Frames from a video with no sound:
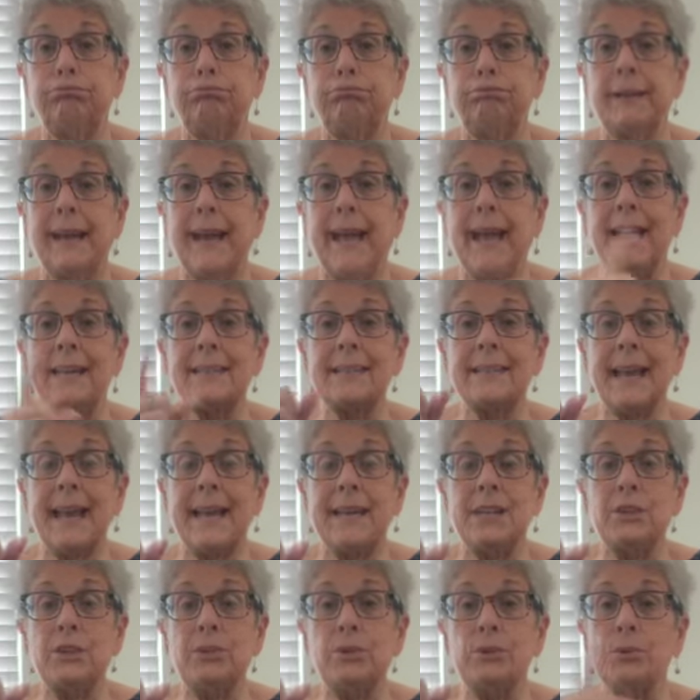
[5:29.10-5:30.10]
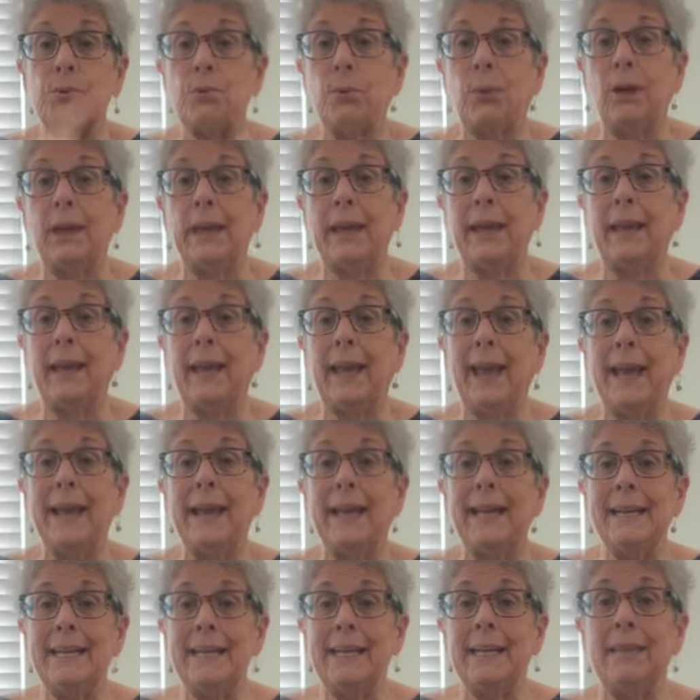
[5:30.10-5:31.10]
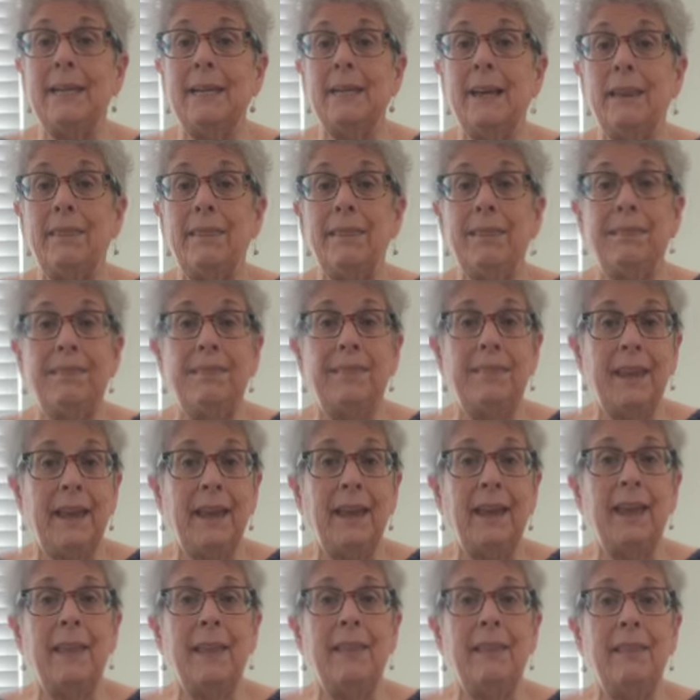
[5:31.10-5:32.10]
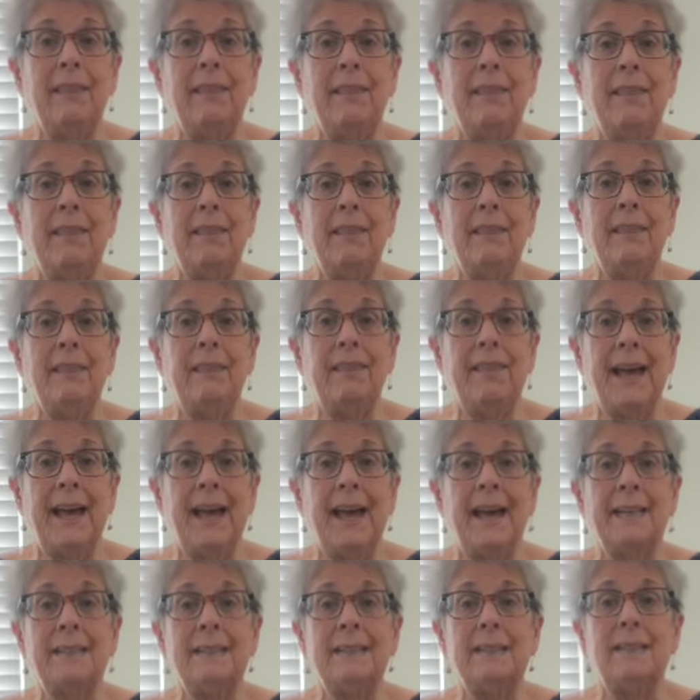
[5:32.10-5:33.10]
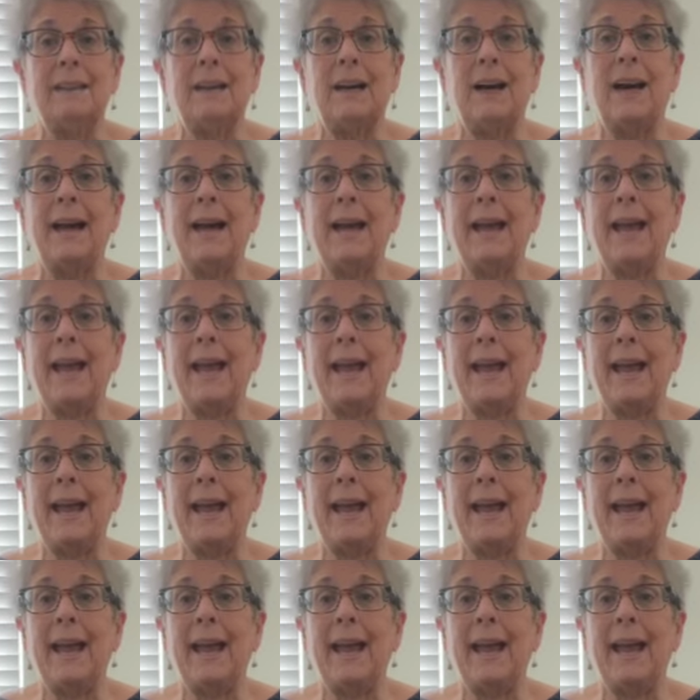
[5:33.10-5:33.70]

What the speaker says: Cascade 220, and I didn't think that I